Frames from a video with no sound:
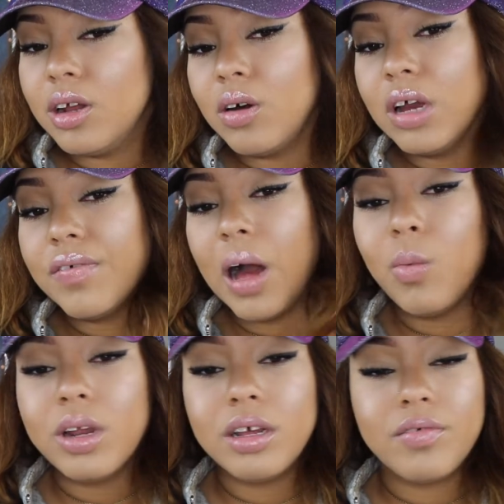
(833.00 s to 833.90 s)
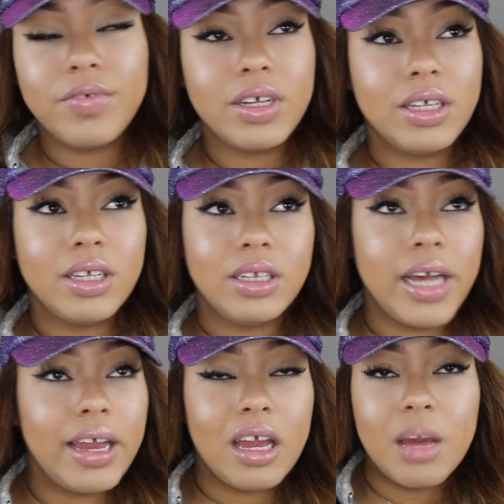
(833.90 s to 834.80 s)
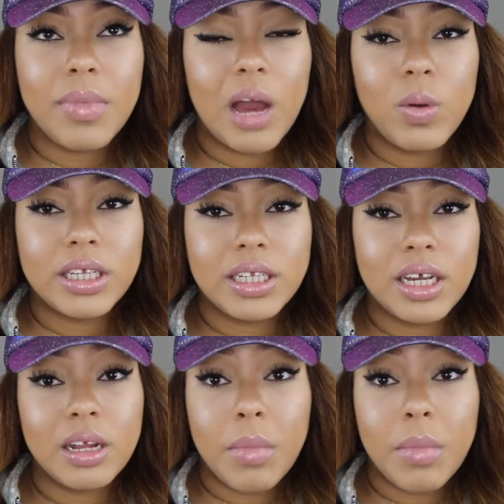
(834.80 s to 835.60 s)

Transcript: know, if I would have taken him back once again,